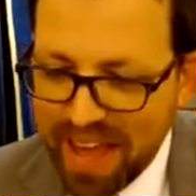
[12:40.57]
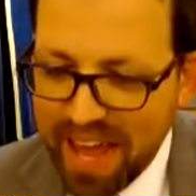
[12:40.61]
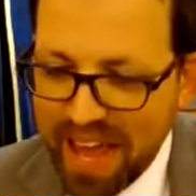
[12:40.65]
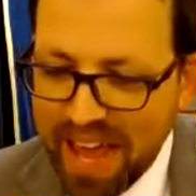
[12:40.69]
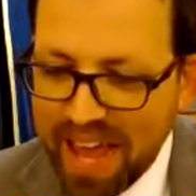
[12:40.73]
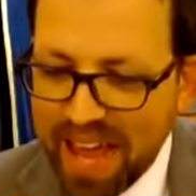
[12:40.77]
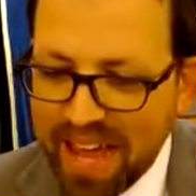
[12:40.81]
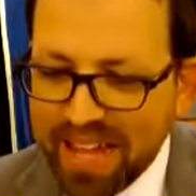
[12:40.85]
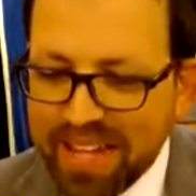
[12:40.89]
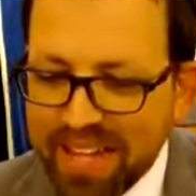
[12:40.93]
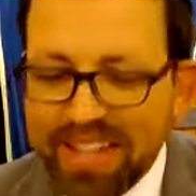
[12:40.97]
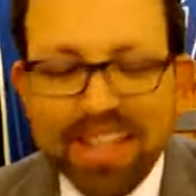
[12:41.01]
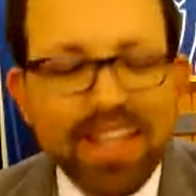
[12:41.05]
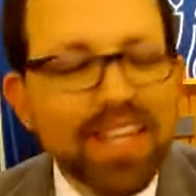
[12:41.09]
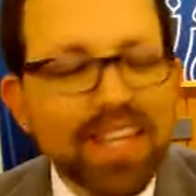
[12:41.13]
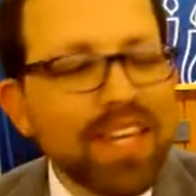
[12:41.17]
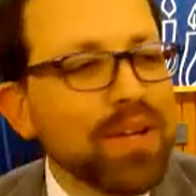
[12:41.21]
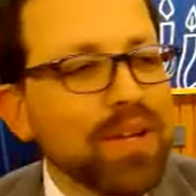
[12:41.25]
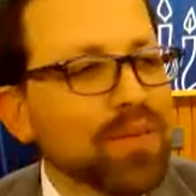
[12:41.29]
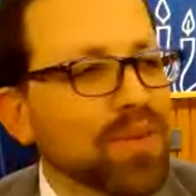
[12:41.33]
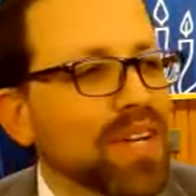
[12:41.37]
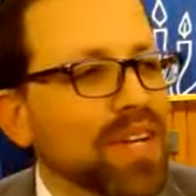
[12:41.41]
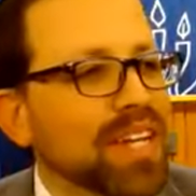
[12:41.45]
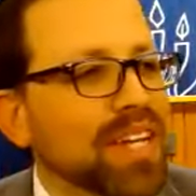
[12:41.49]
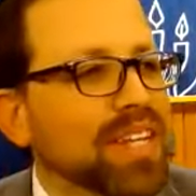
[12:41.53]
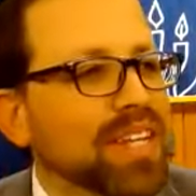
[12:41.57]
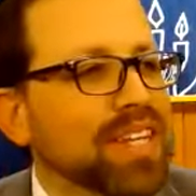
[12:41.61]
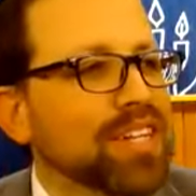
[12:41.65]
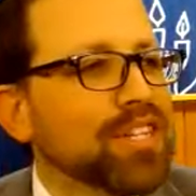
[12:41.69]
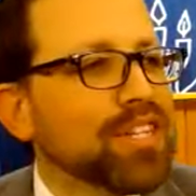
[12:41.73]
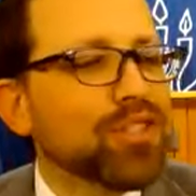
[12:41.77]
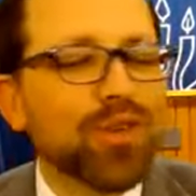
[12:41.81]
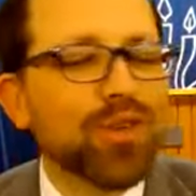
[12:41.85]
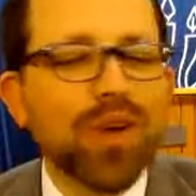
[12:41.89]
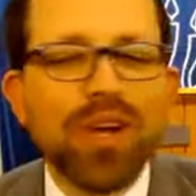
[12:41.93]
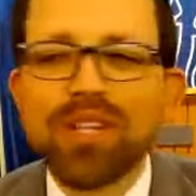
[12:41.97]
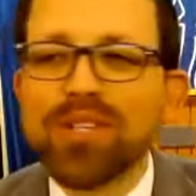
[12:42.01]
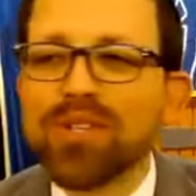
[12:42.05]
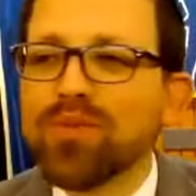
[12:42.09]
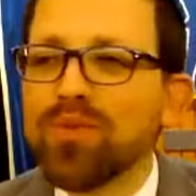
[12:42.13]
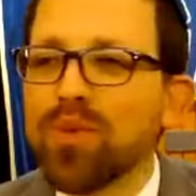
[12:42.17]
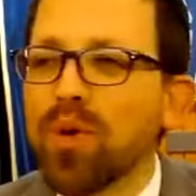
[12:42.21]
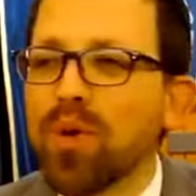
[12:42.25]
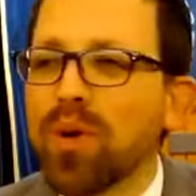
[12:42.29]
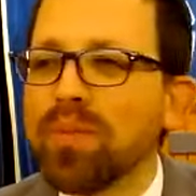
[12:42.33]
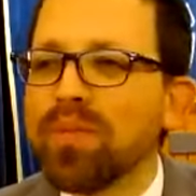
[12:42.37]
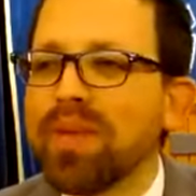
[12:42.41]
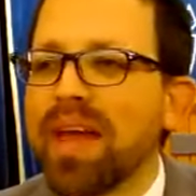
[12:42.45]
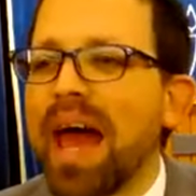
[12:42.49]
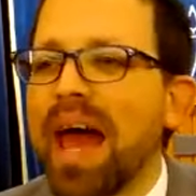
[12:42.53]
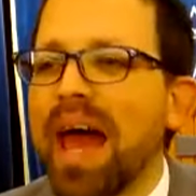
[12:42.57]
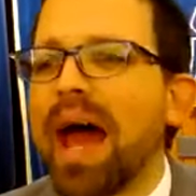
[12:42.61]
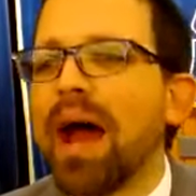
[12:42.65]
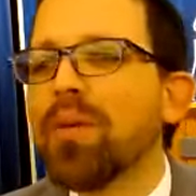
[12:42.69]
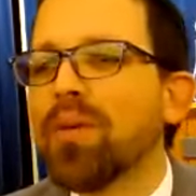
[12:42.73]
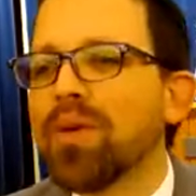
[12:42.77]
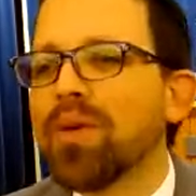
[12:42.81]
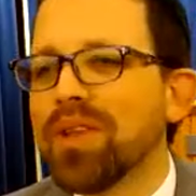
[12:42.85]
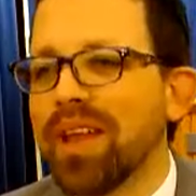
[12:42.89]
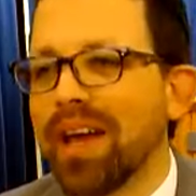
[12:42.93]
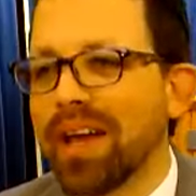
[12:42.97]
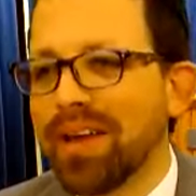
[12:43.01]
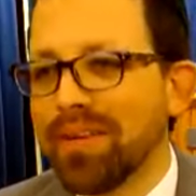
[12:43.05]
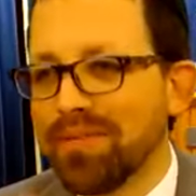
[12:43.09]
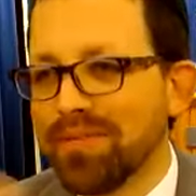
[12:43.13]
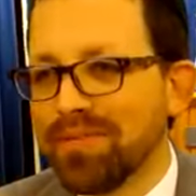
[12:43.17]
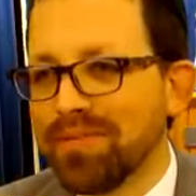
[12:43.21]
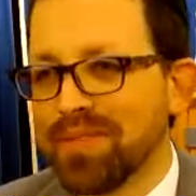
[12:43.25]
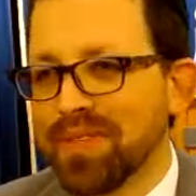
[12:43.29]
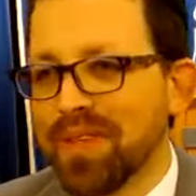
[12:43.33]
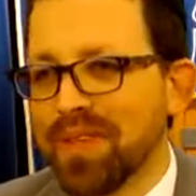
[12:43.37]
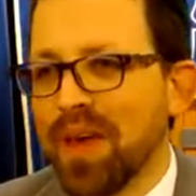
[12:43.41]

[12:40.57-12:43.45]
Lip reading: and he really transformed our life.